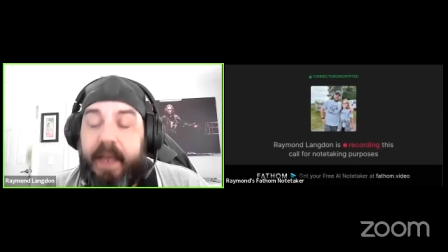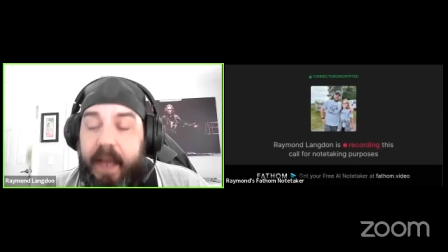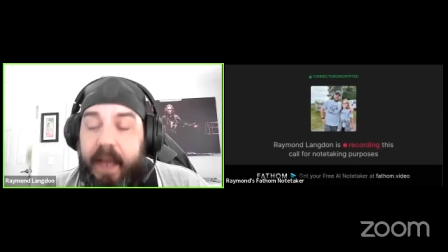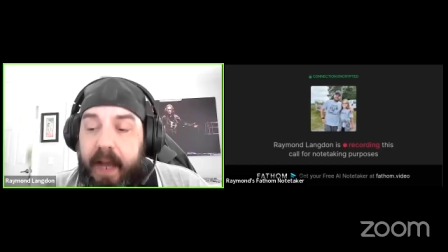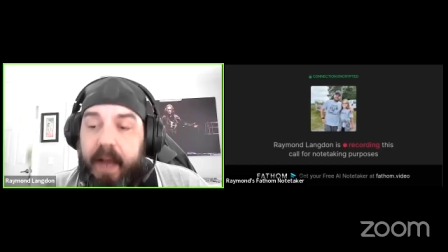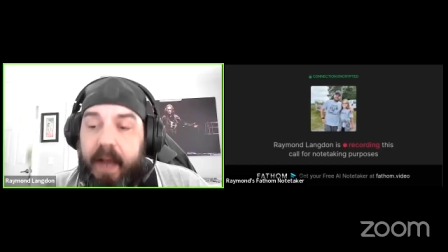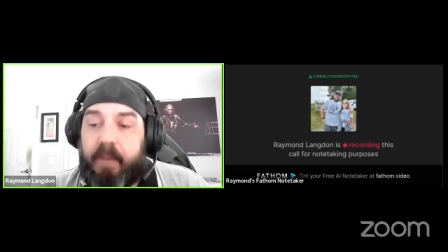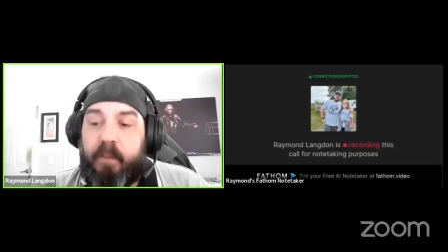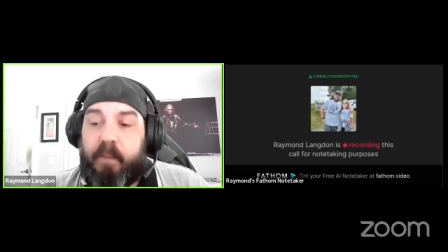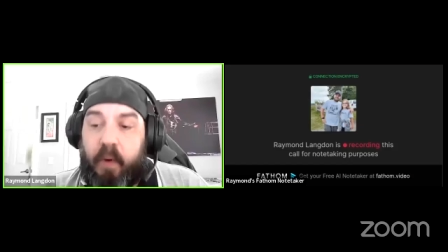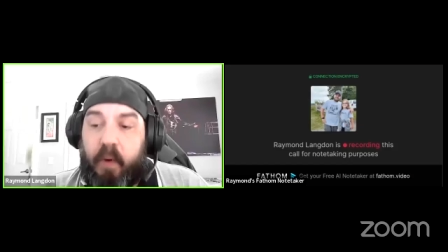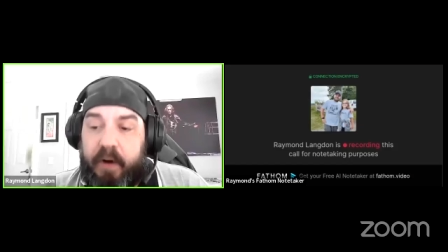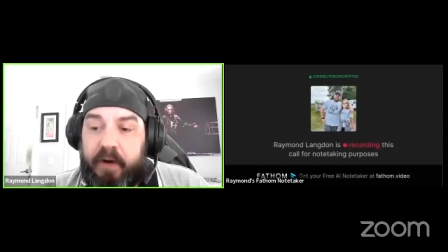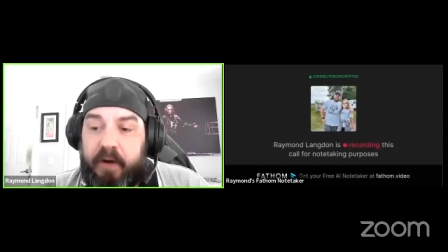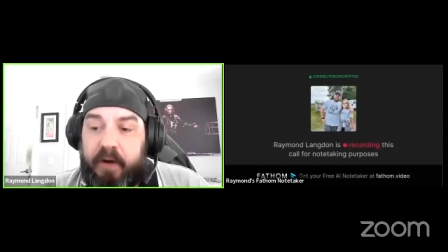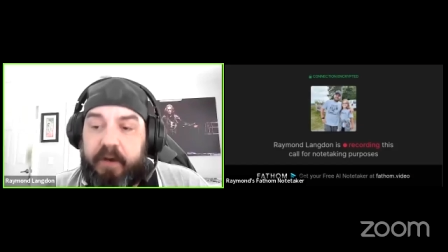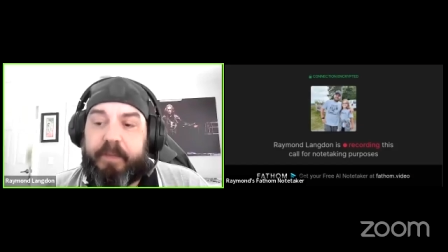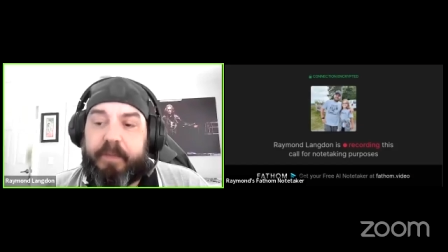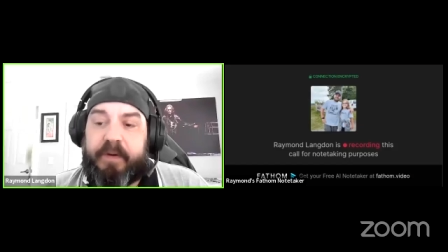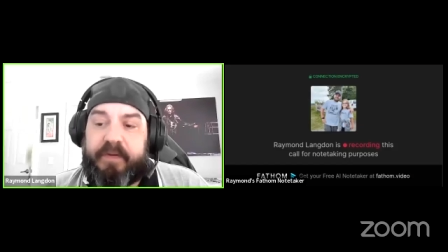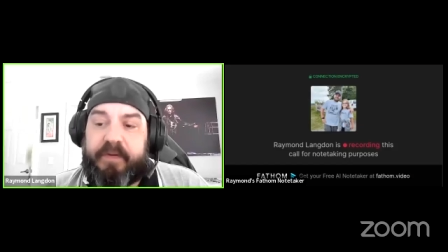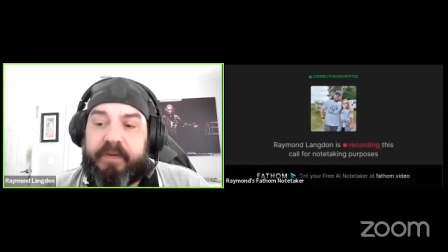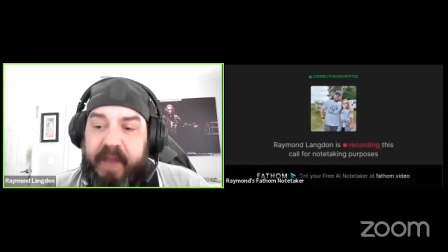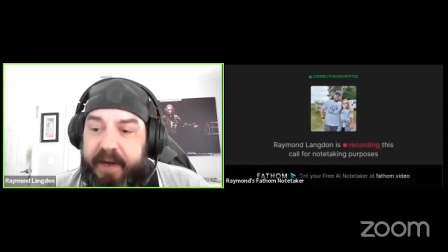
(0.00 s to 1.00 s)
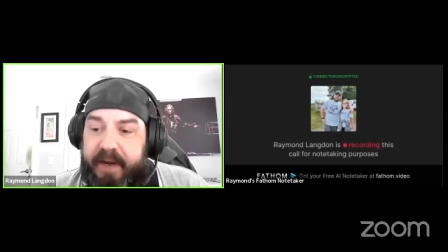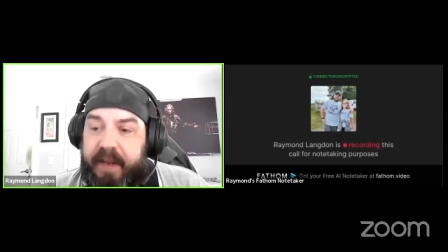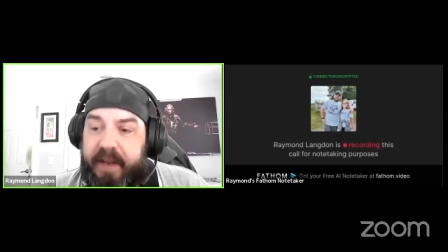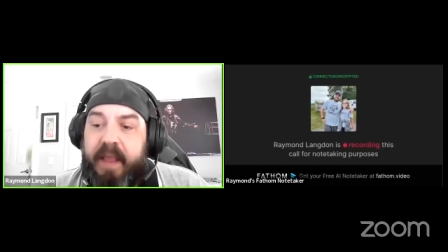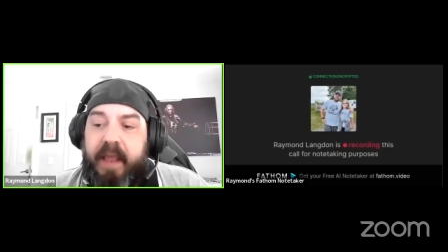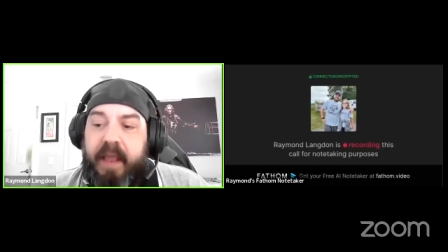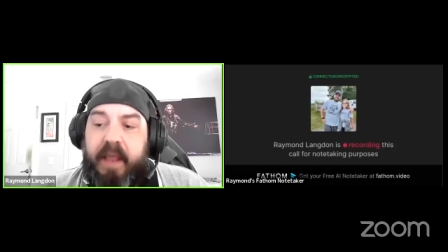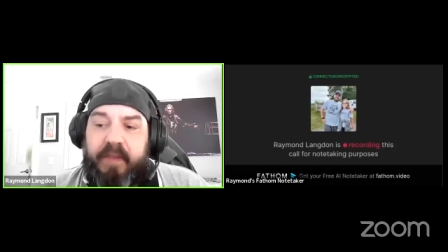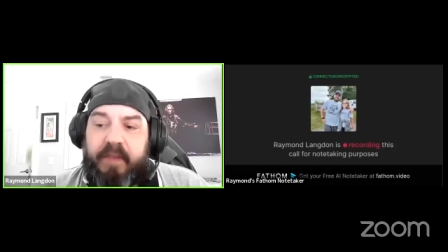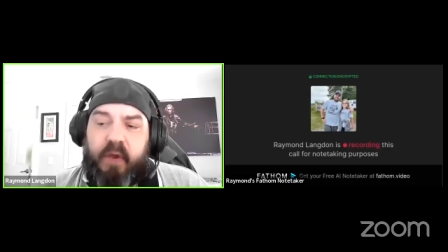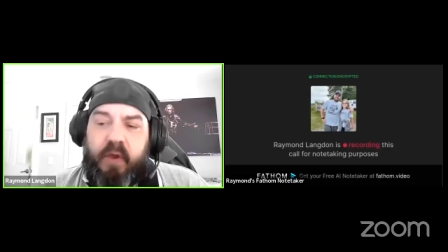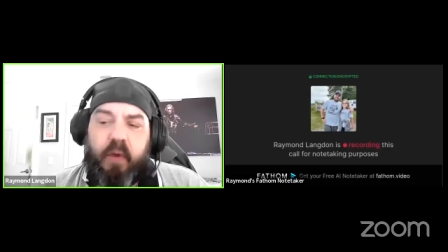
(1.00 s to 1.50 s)
Um, 100%.
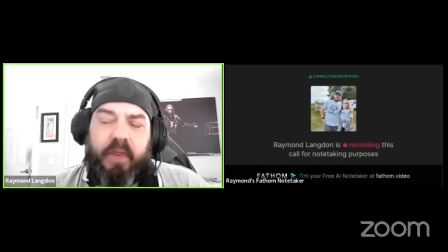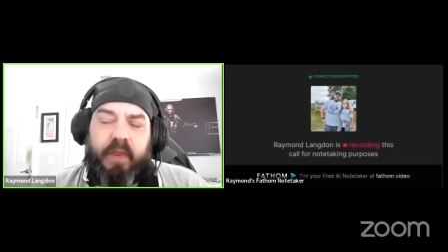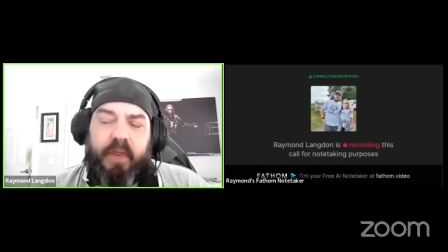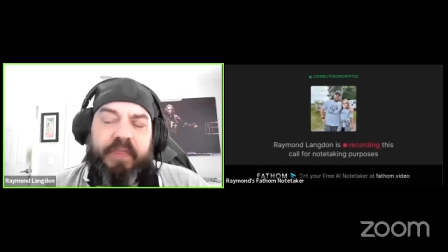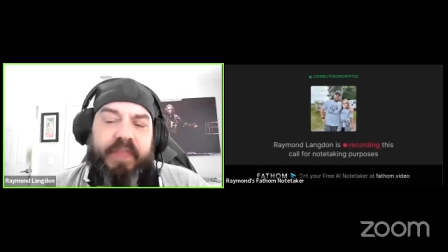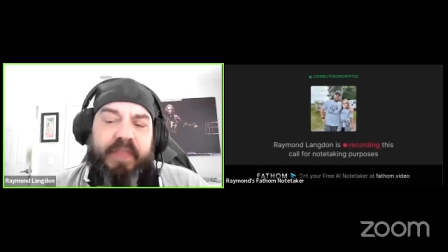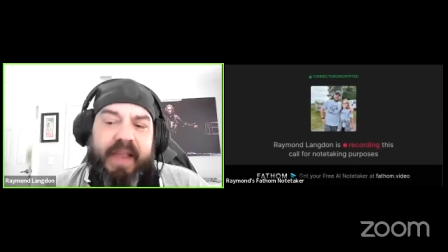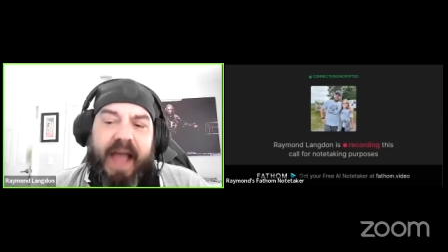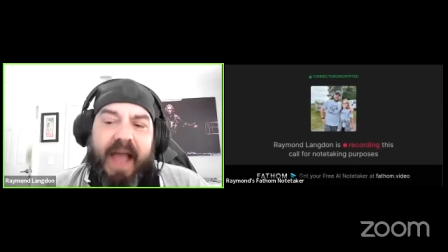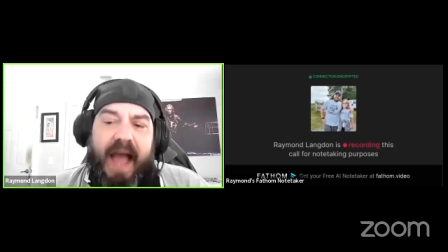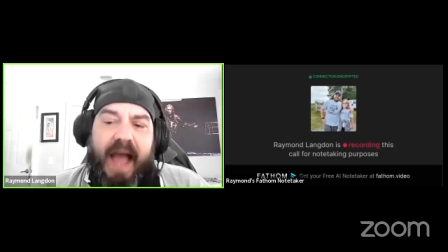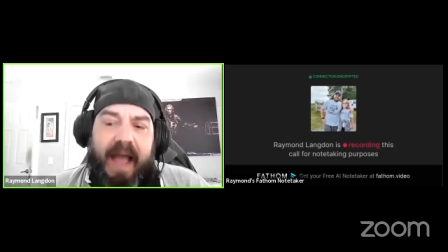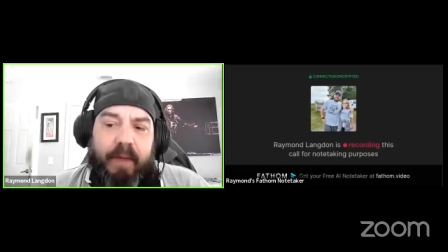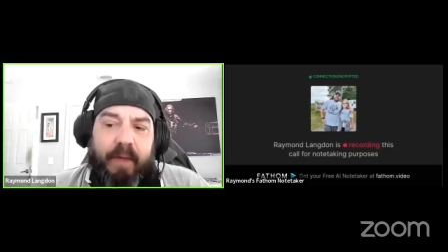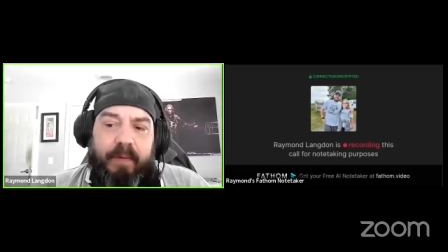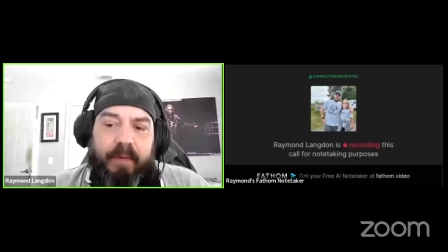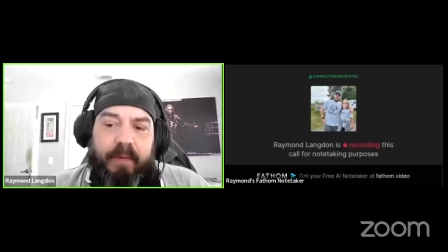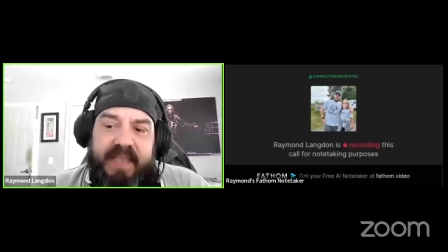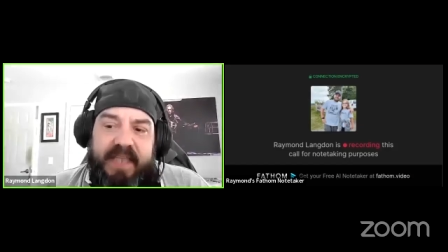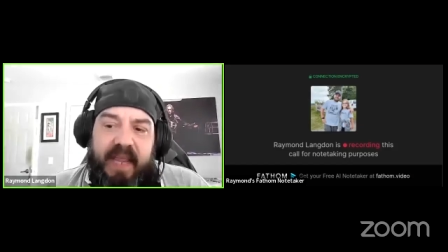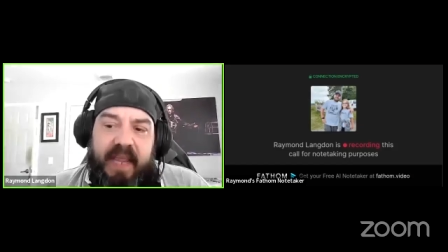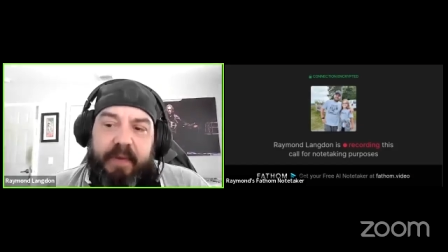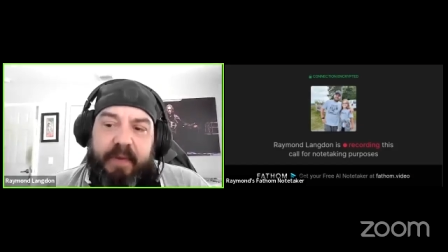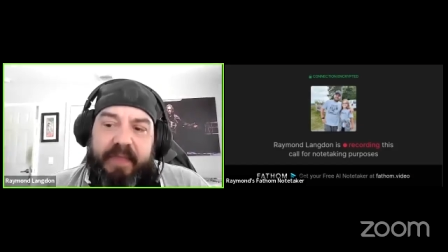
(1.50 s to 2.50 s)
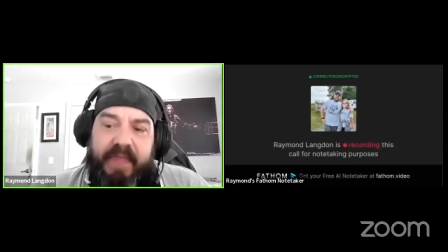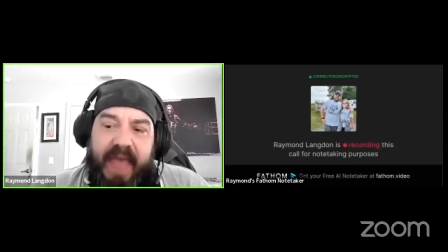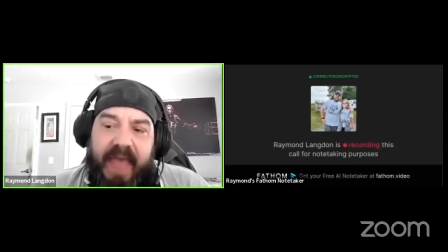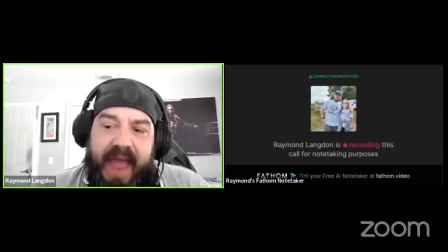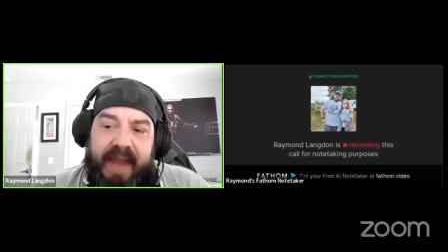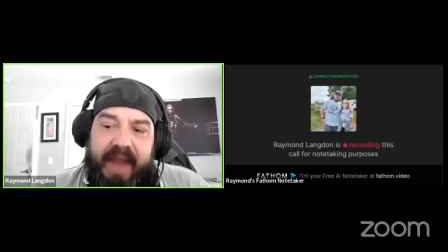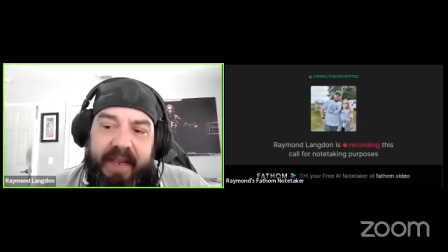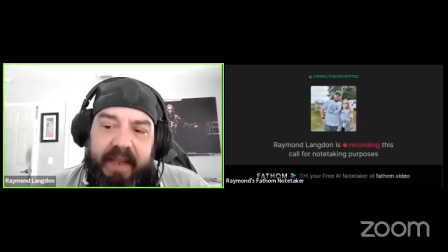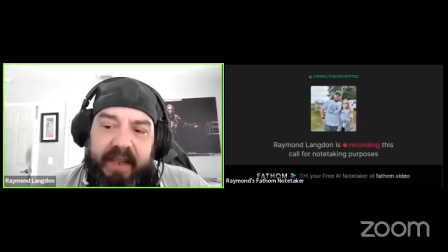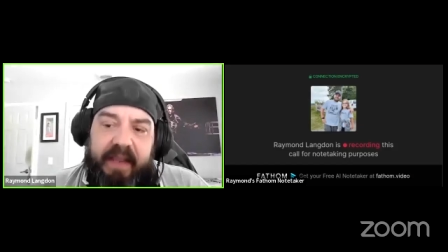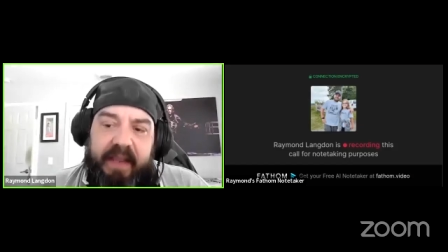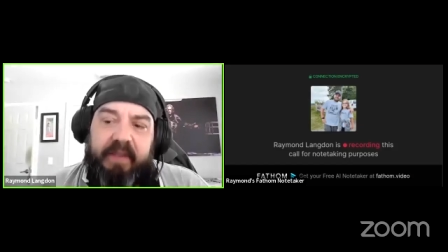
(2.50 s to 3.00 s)
The only thing I would say with
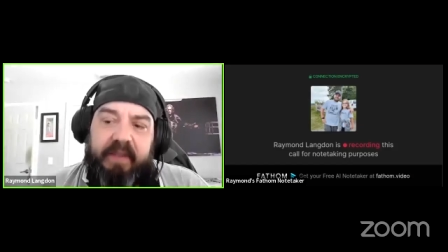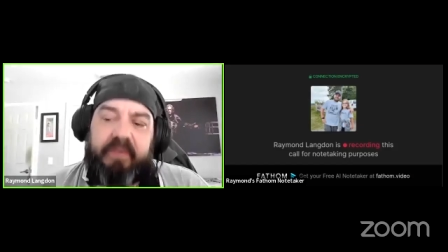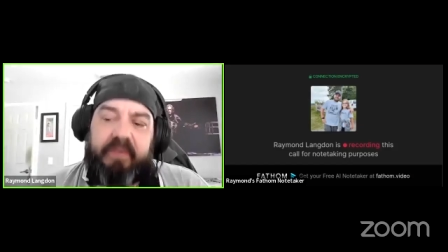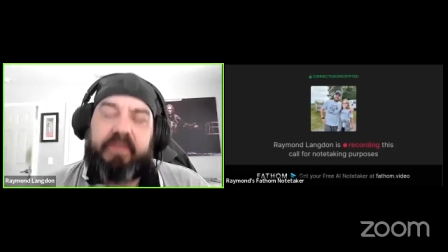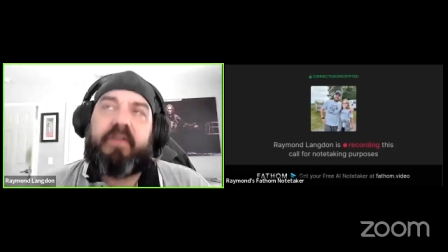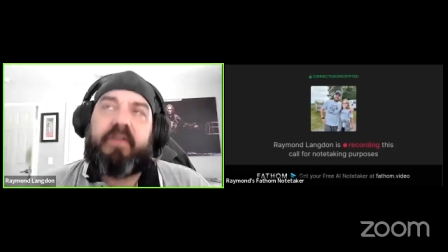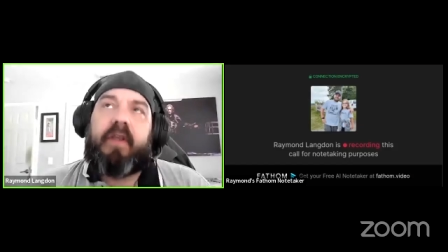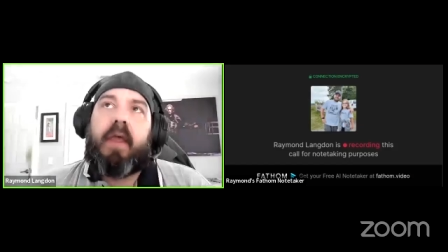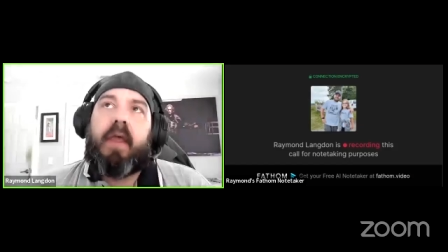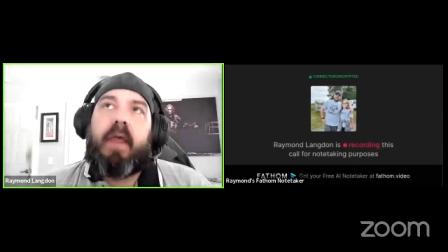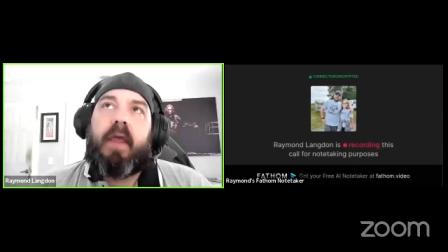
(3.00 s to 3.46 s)
that is